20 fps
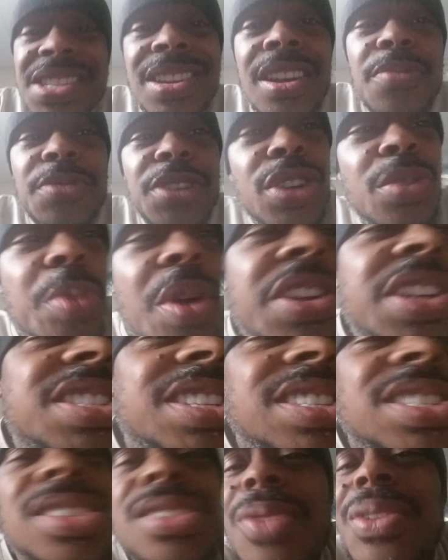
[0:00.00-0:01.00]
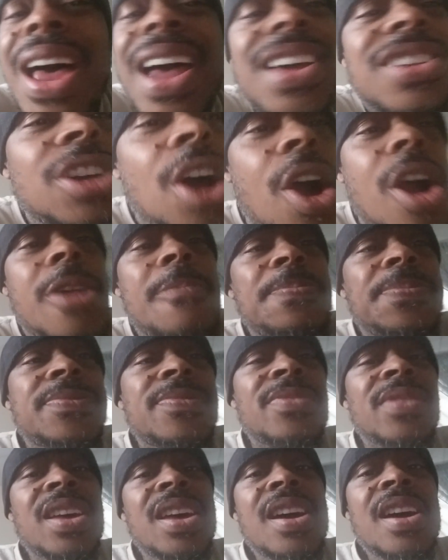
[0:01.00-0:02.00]
and love to you, brothers and sisters of light and dark.
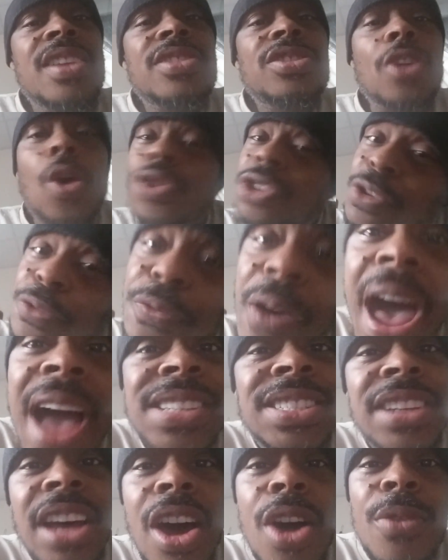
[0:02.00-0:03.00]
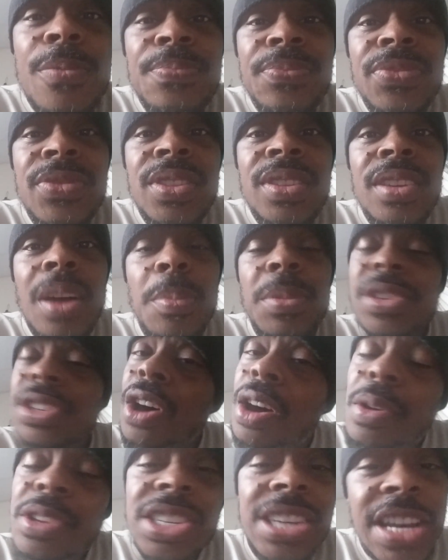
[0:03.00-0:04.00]
Those are facts now. I'm just
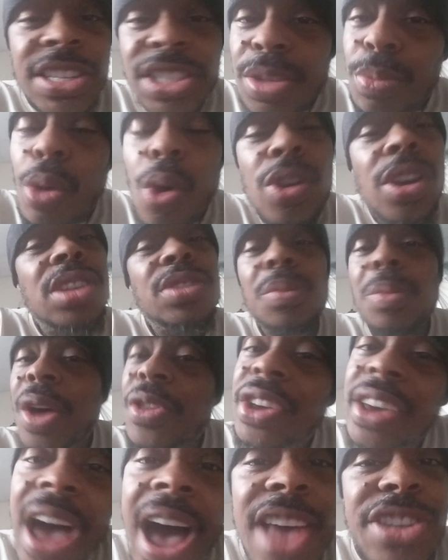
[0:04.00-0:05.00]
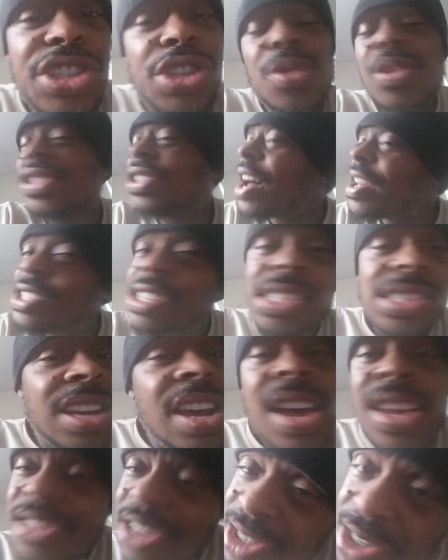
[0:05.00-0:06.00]
telling you testimonials from other guys too. It's not just
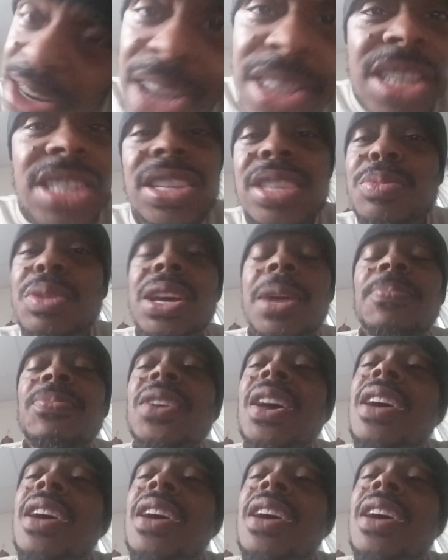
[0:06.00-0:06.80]
this is me.